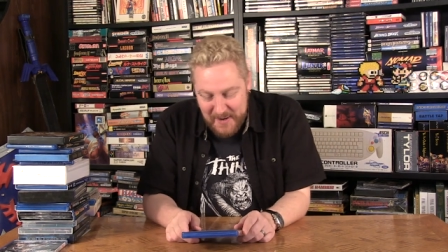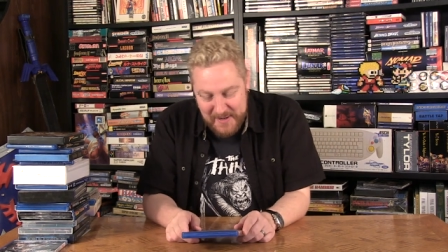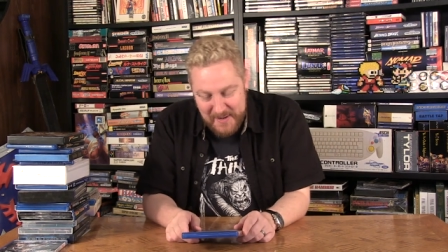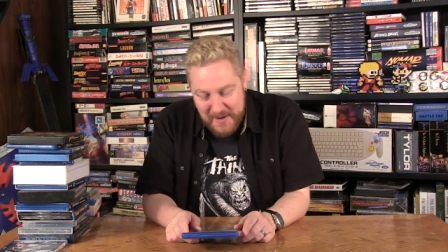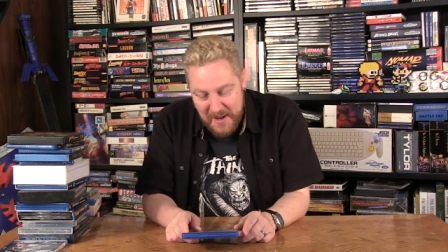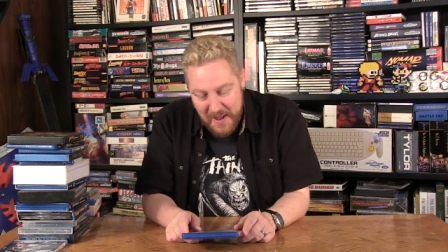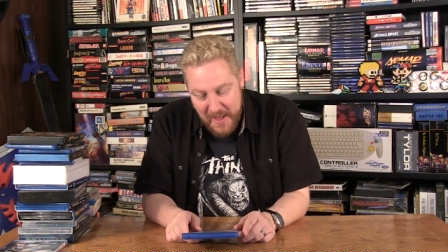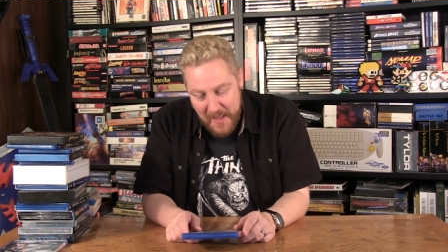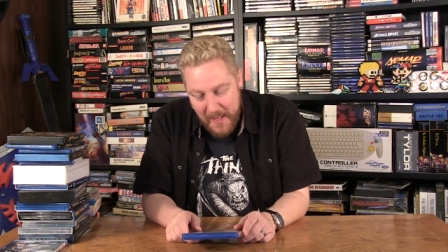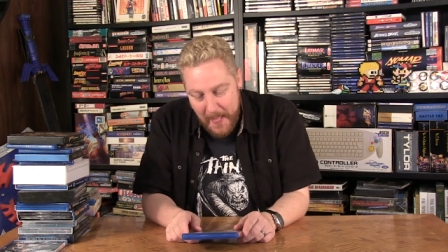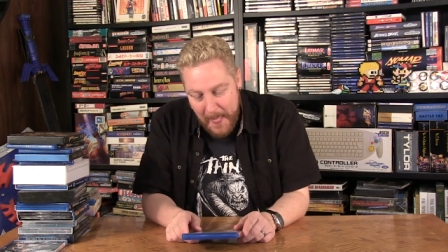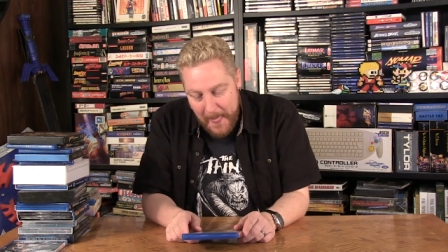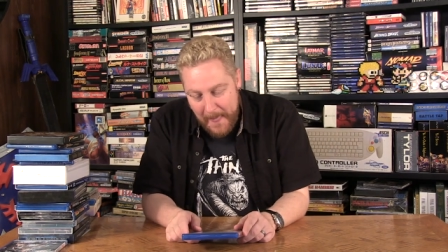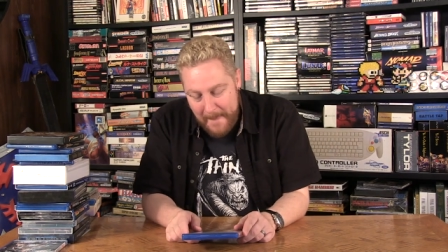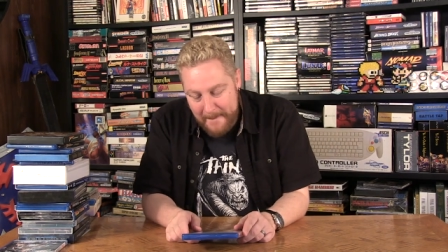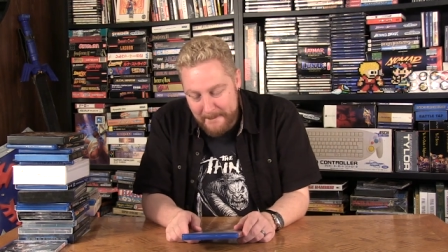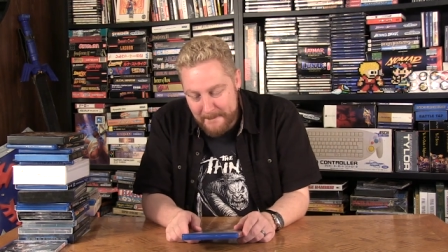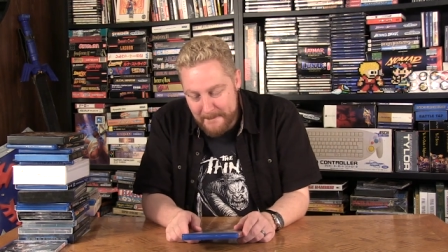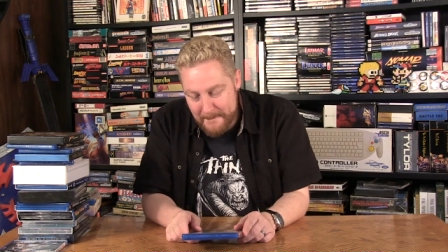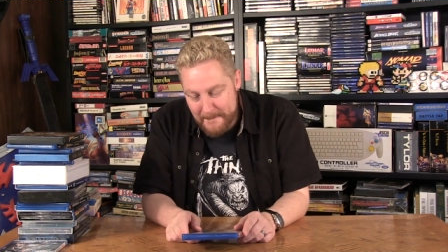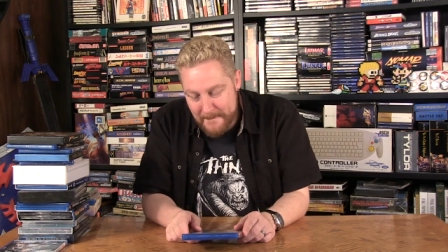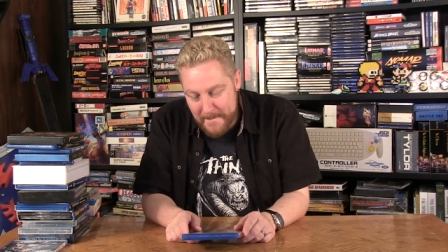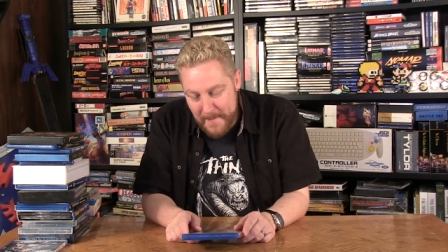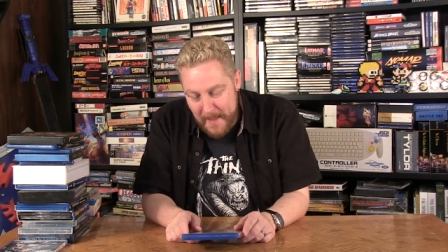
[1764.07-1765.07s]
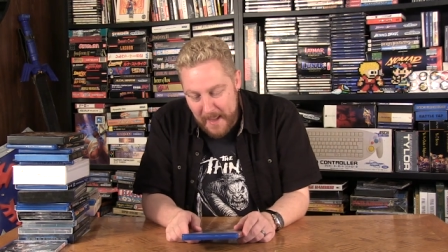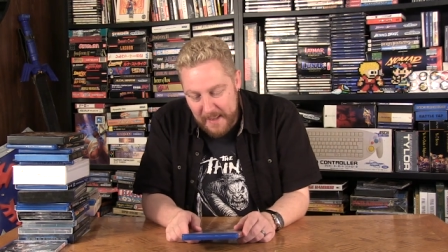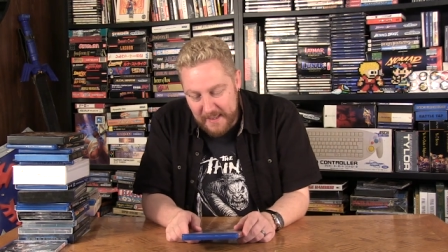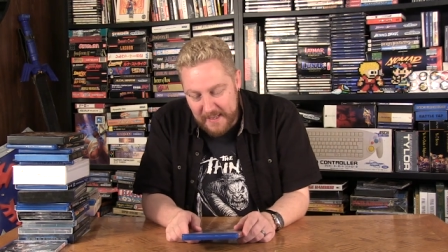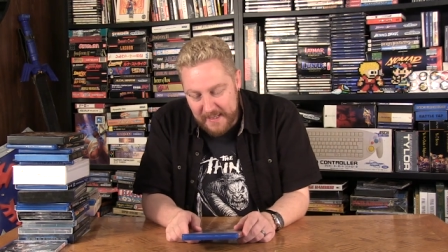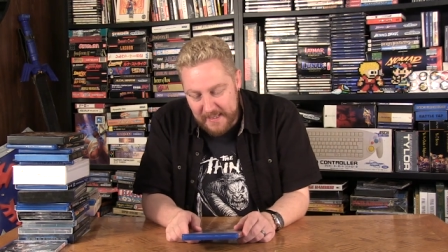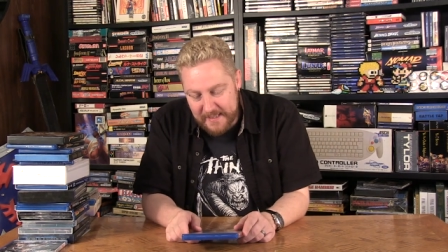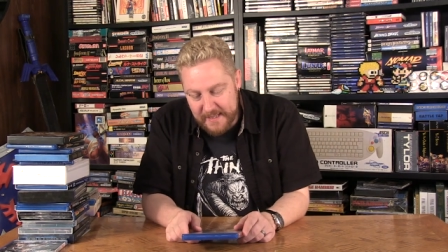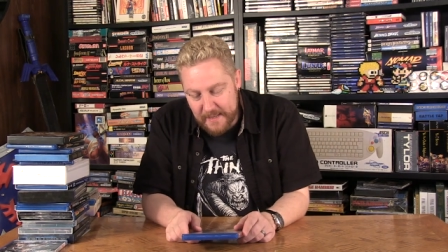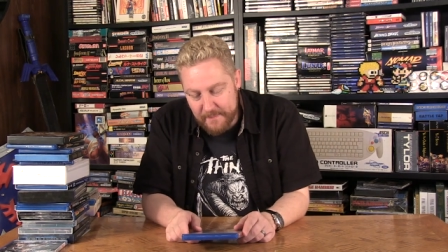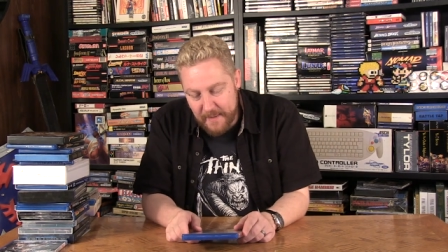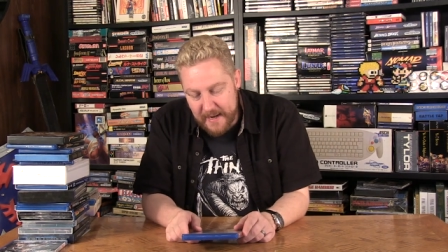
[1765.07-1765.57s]
And
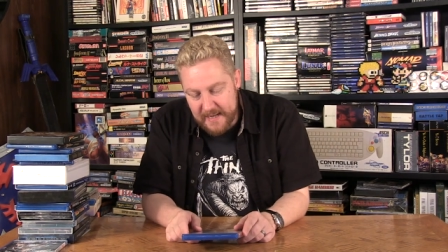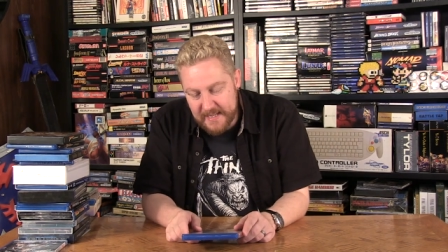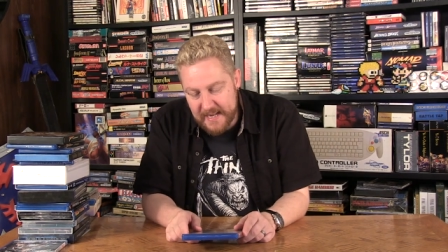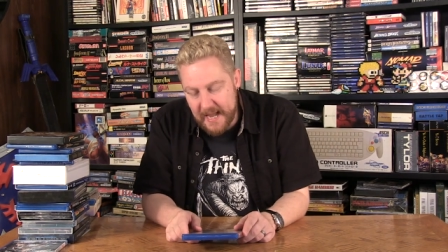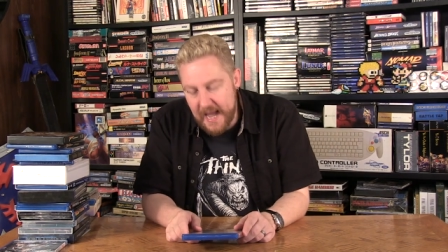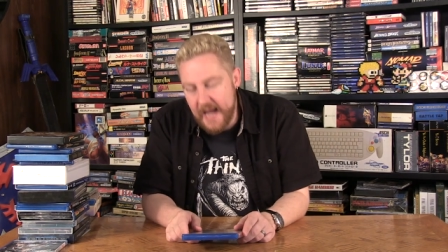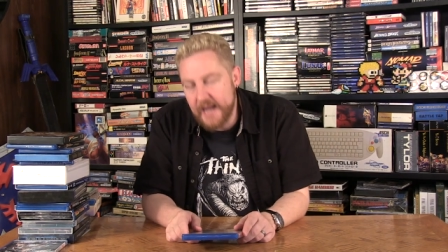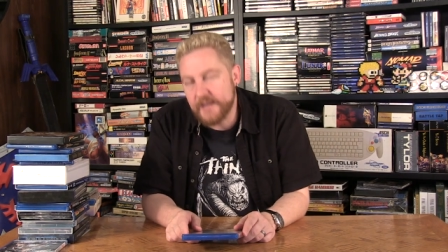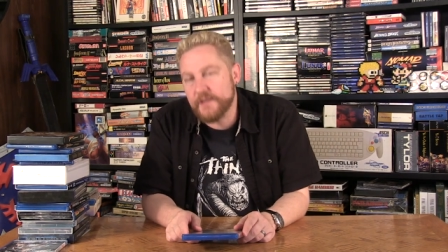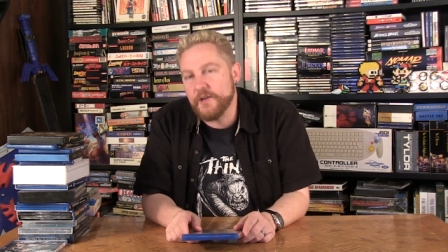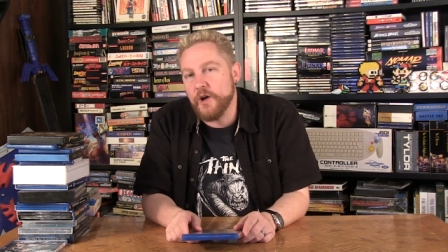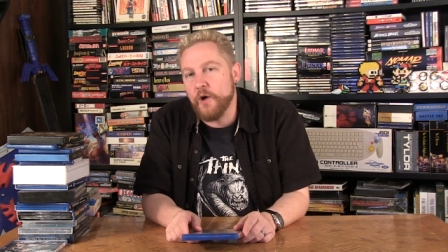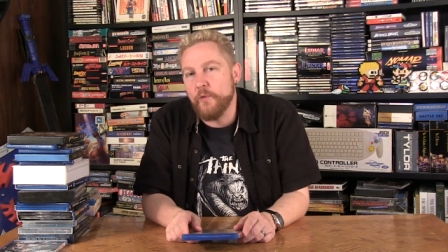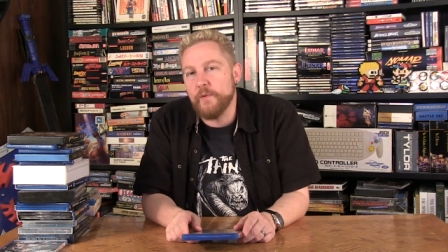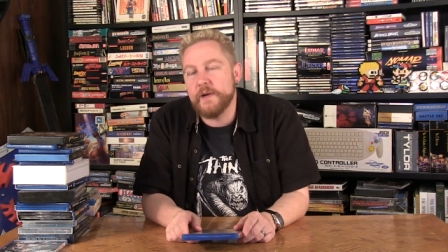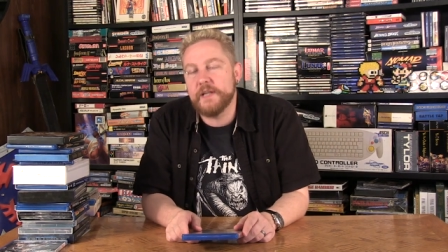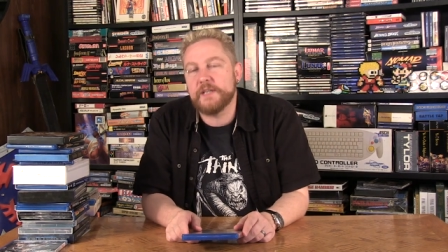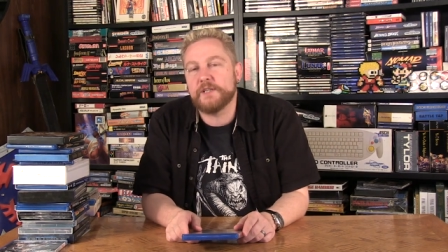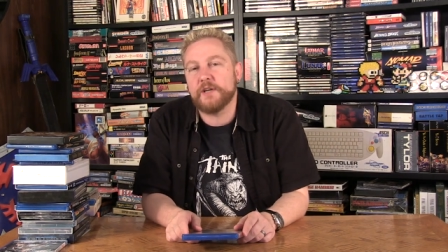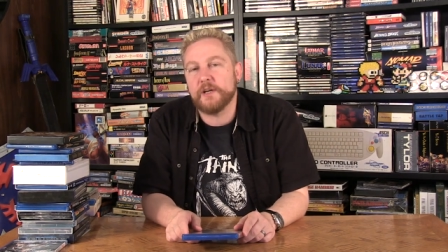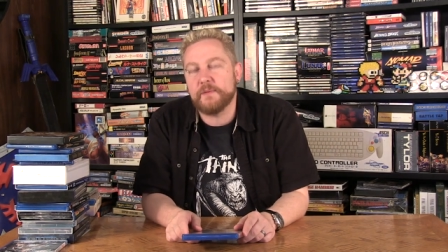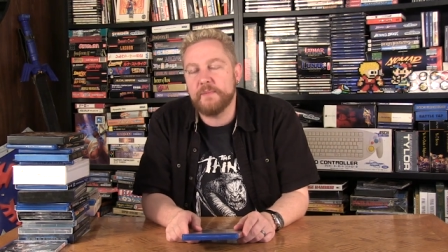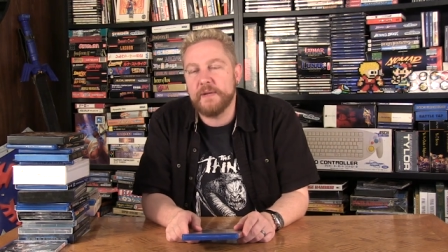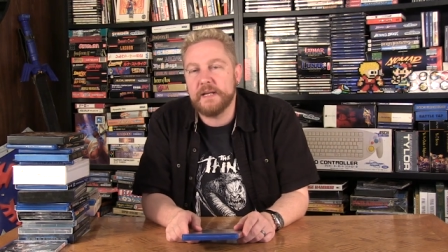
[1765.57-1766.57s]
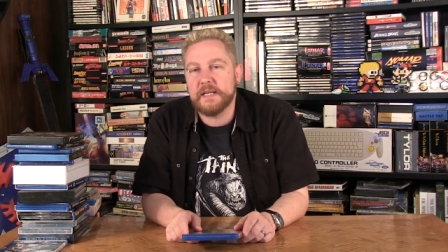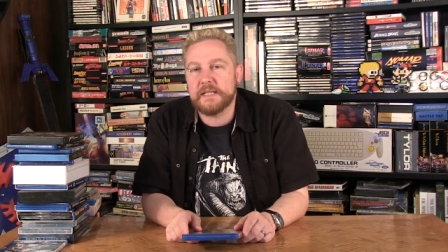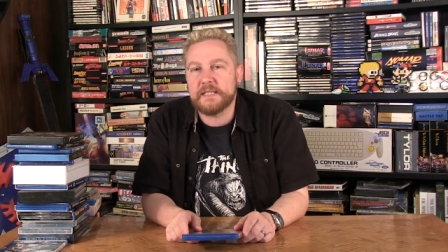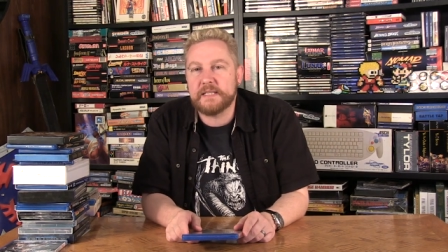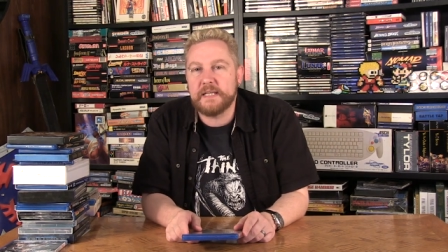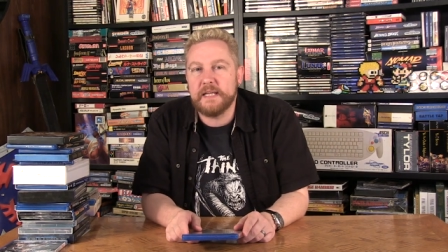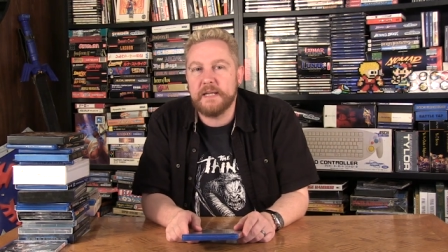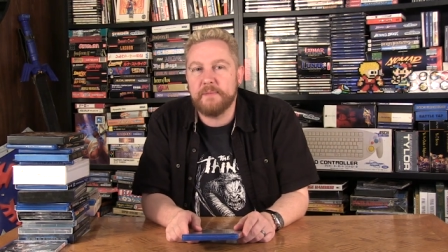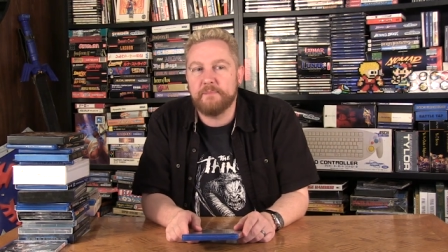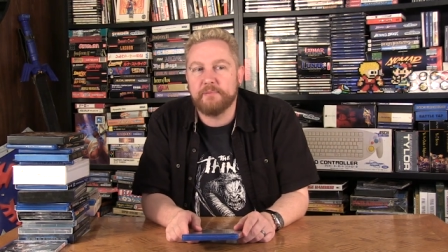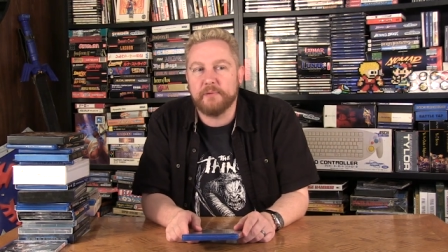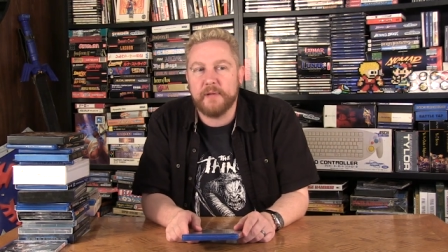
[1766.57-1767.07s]
little did my dad know when he took me to
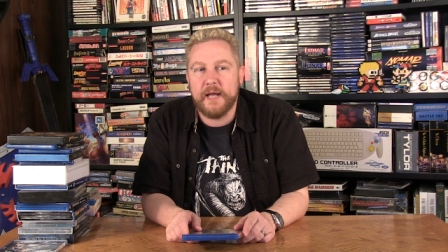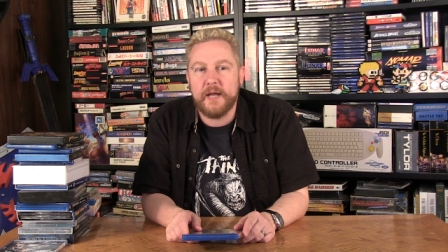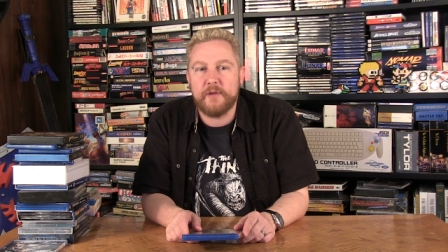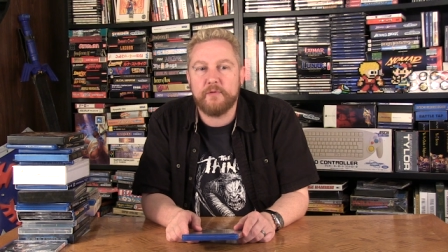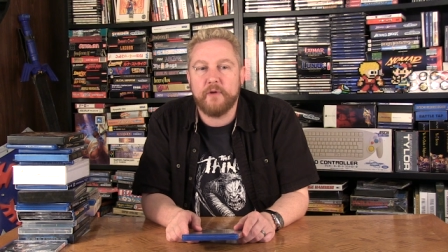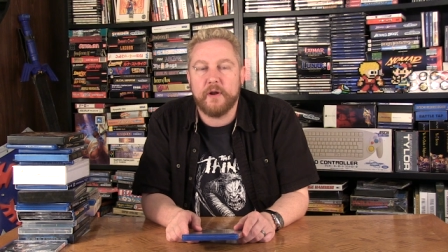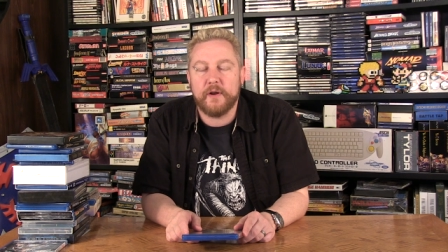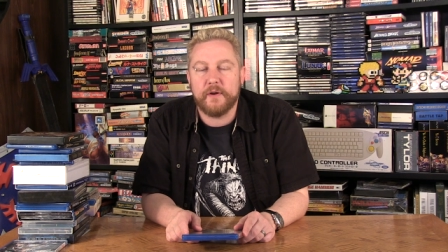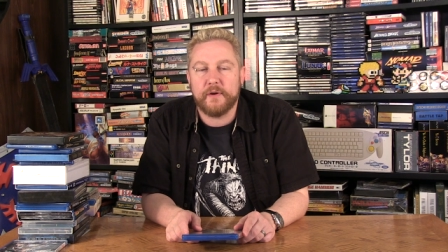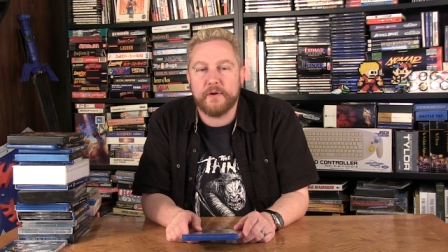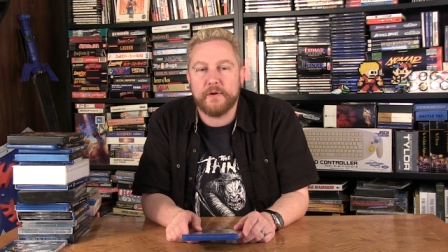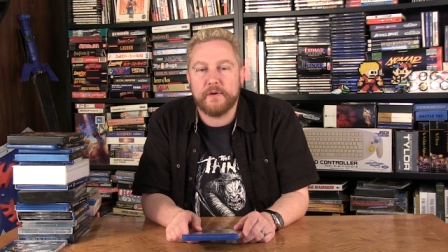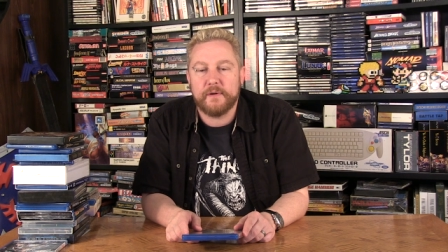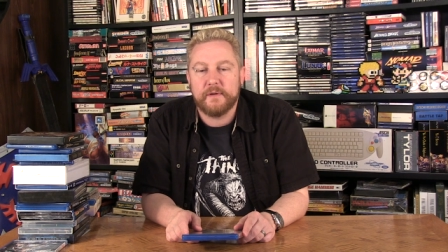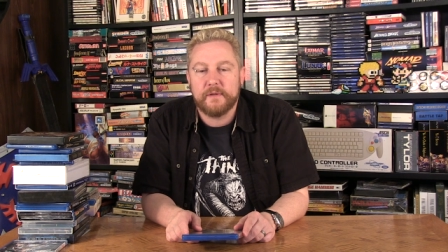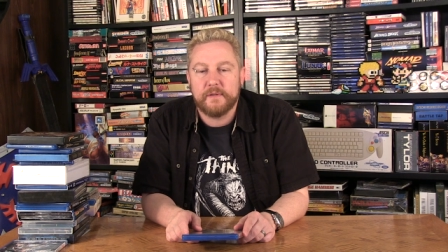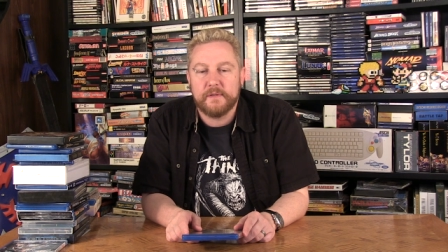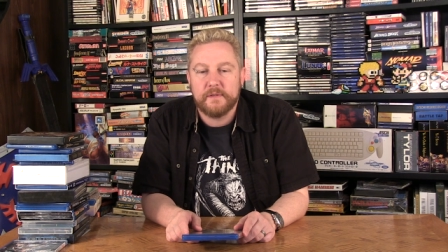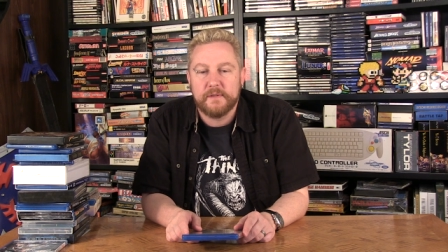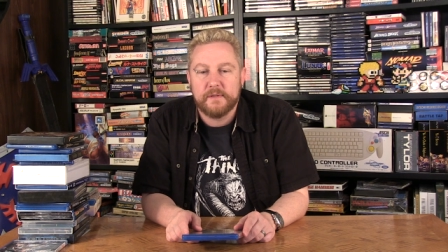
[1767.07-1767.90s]
see Blade Runner